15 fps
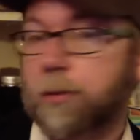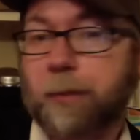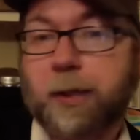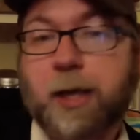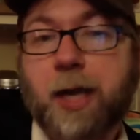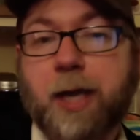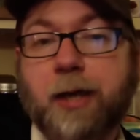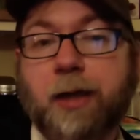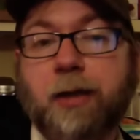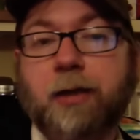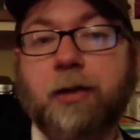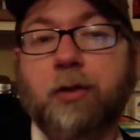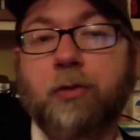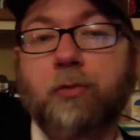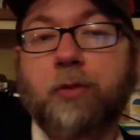Mechanic
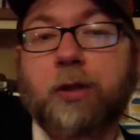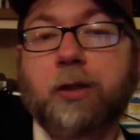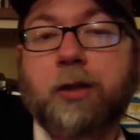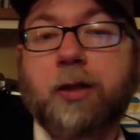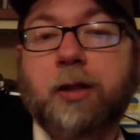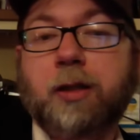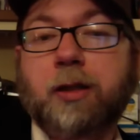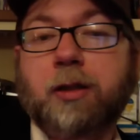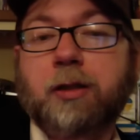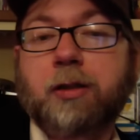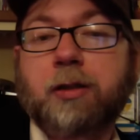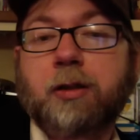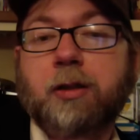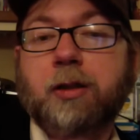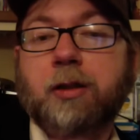with
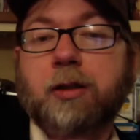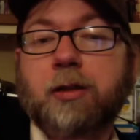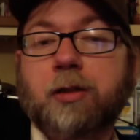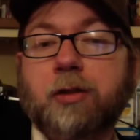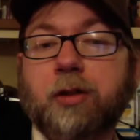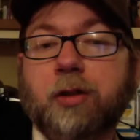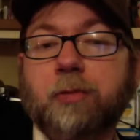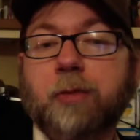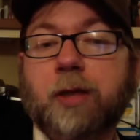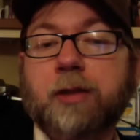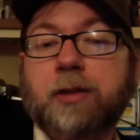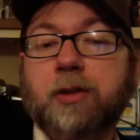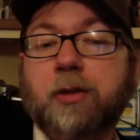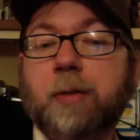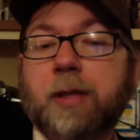Charles
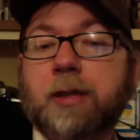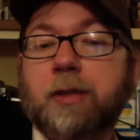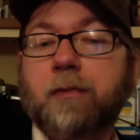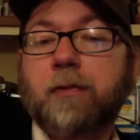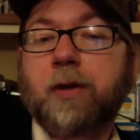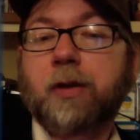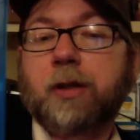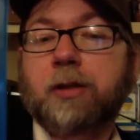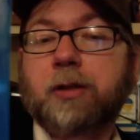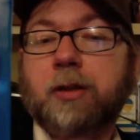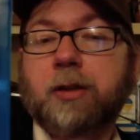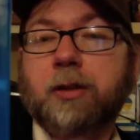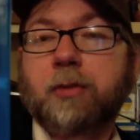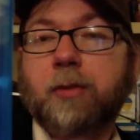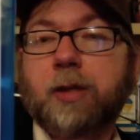Bronson. So I'm actually very
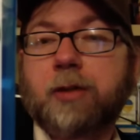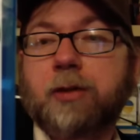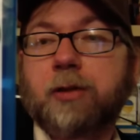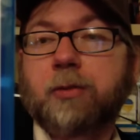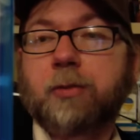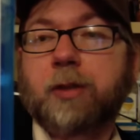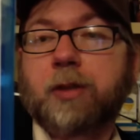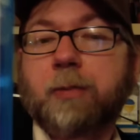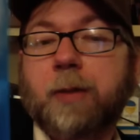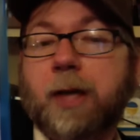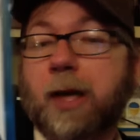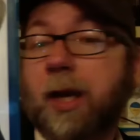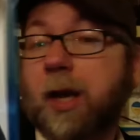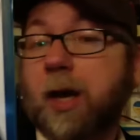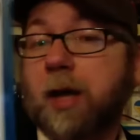excited to watch this one. It's been a
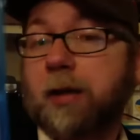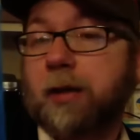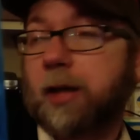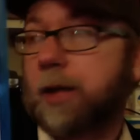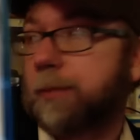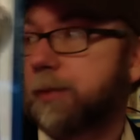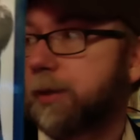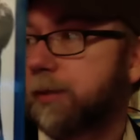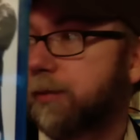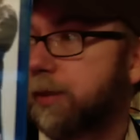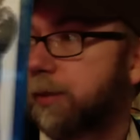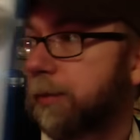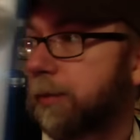long time since I've seen The